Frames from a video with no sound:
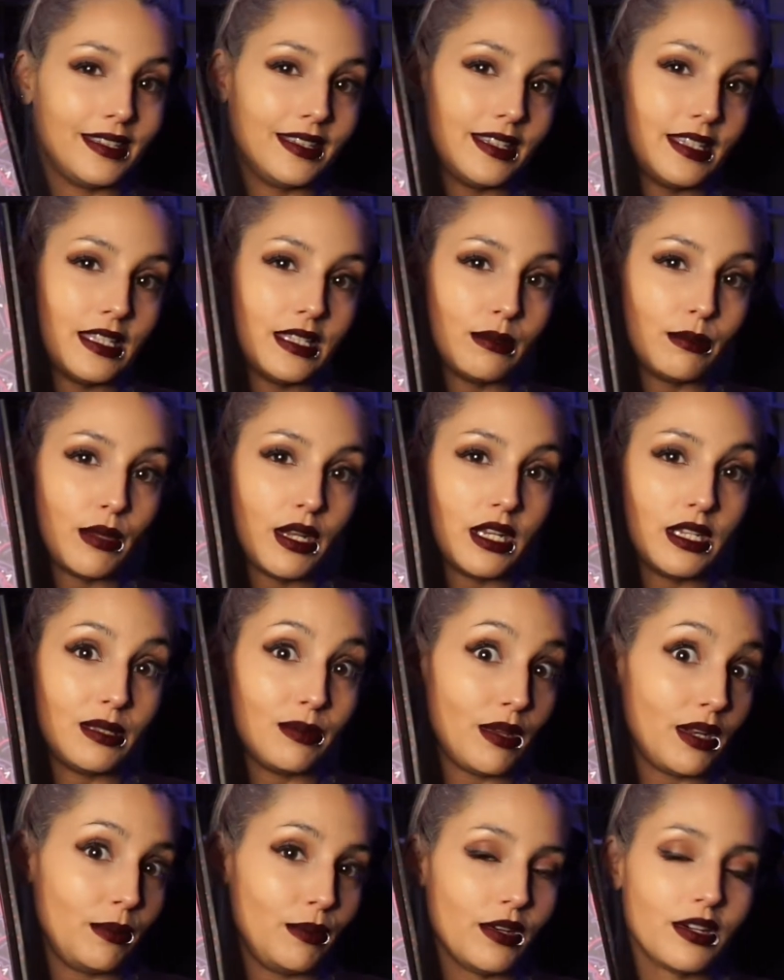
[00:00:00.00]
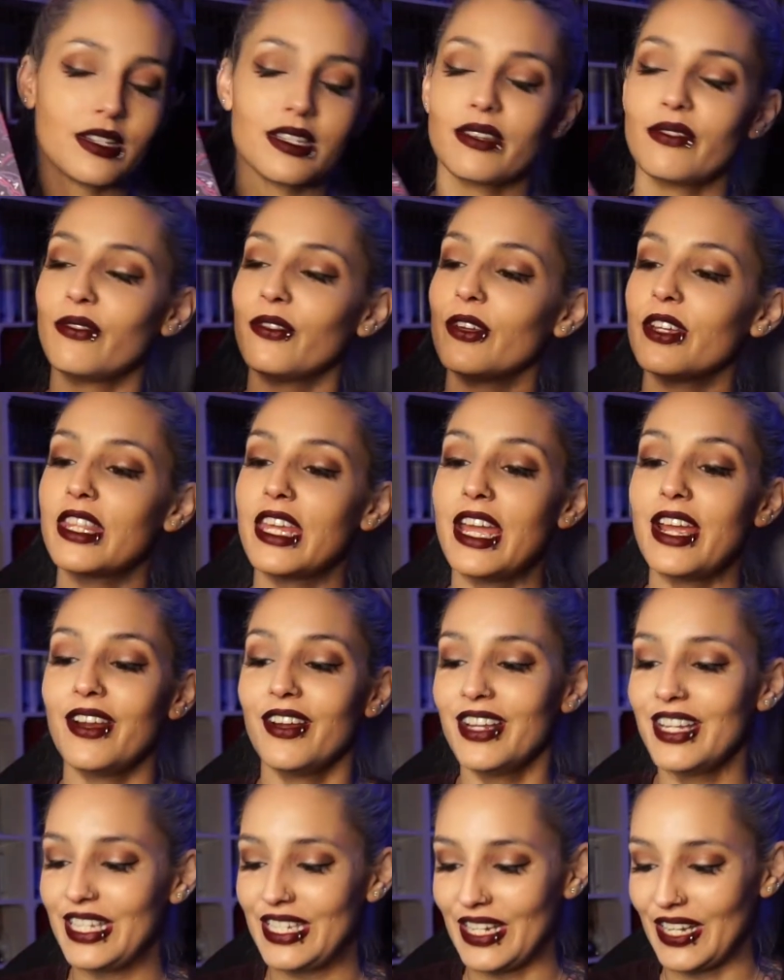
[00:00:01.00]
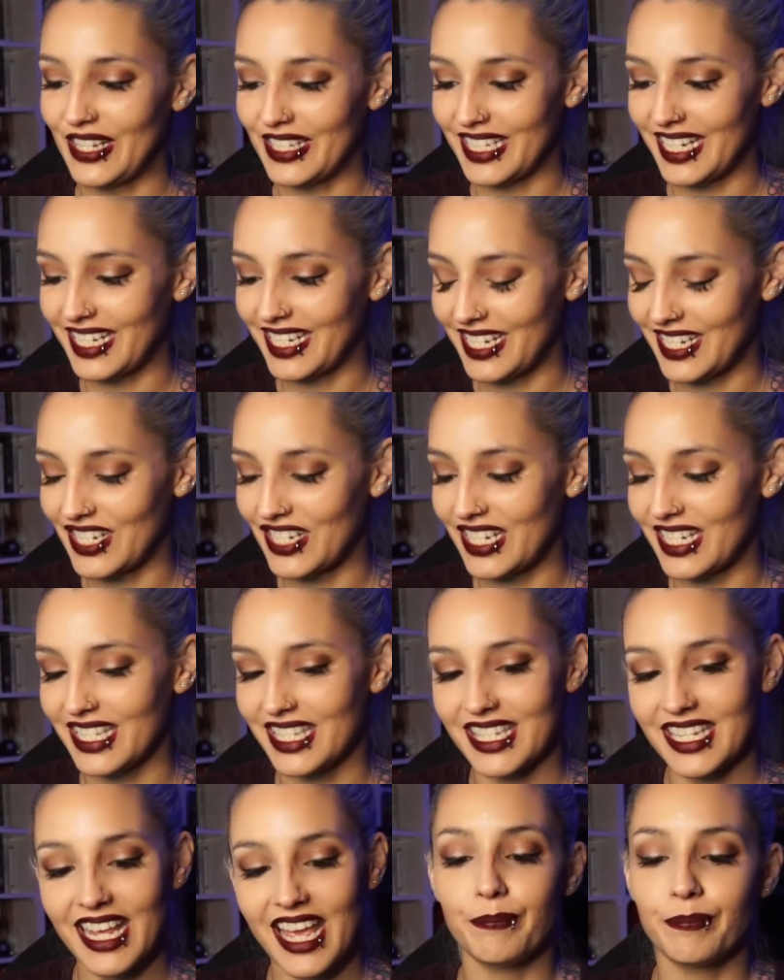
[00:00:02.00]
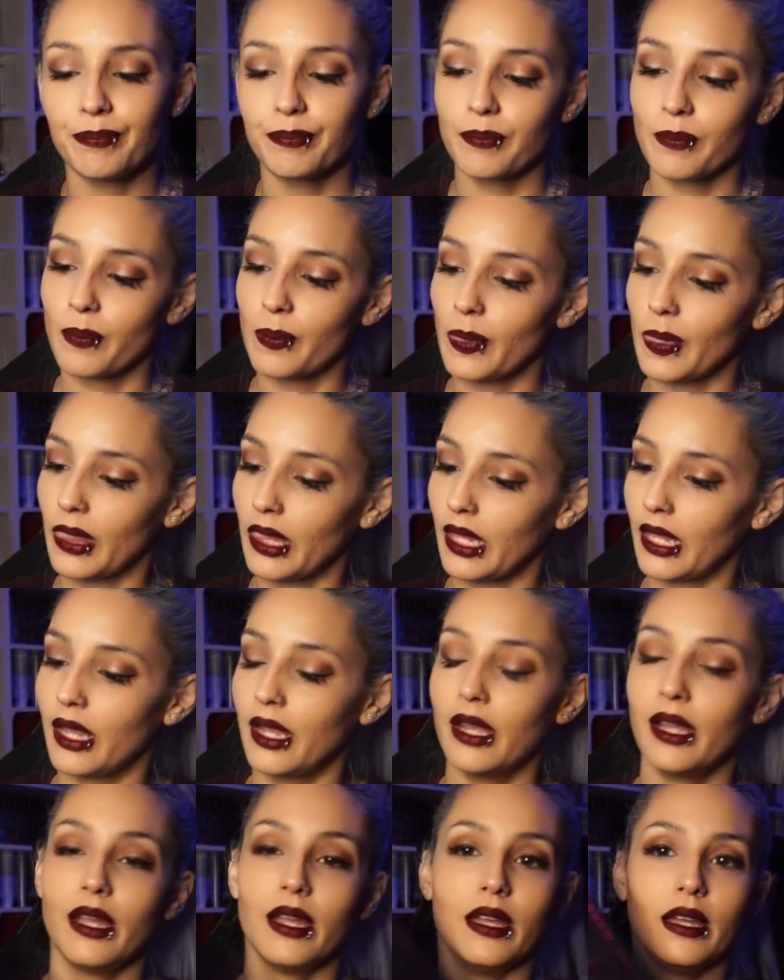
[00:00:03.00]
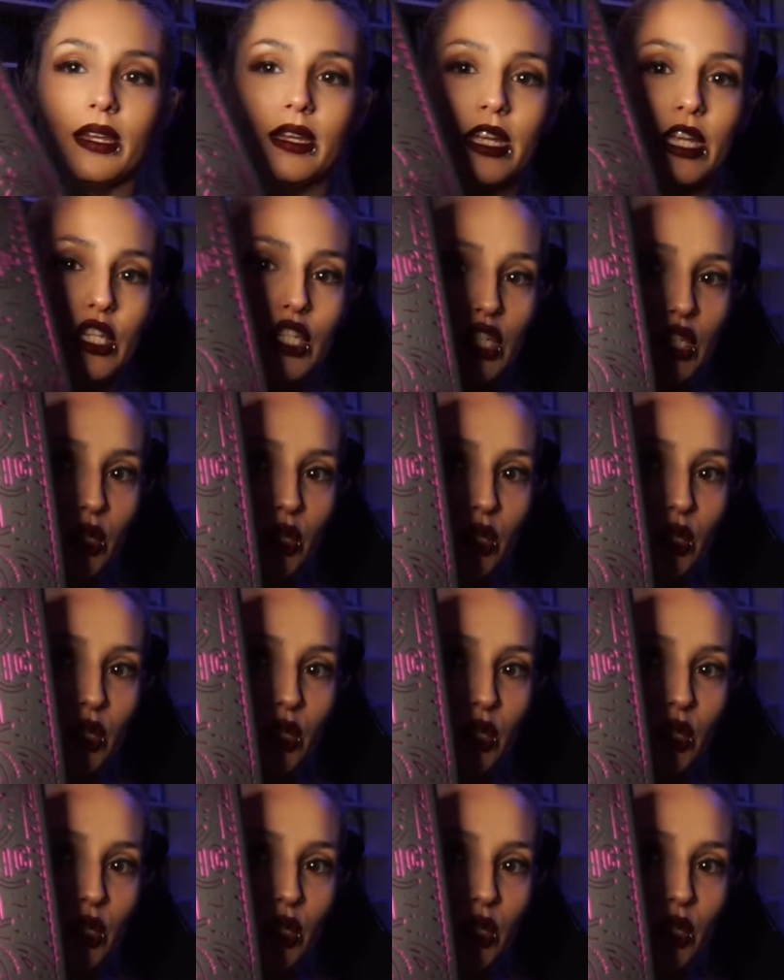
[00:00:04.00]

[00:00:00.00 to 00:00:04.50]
smutty books for their adult editions. It's just a